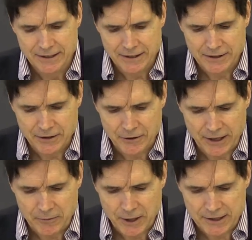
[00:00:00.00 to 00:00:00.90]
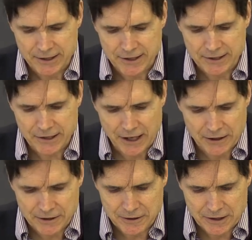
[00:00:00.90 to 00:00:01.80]
the, the, great Wesley
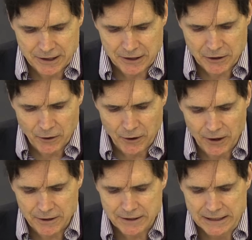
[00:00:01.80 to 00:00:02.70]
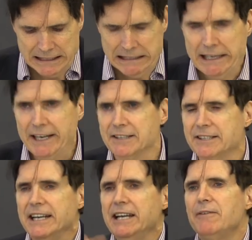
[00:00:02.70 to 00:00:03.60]
scholar, uh, called
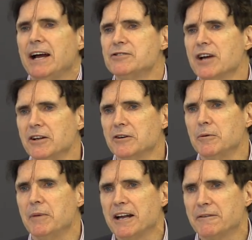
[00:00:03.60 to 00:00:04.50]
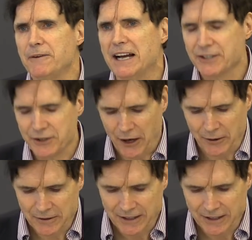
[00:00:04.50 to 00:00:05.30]
his Evangelical Manifesto,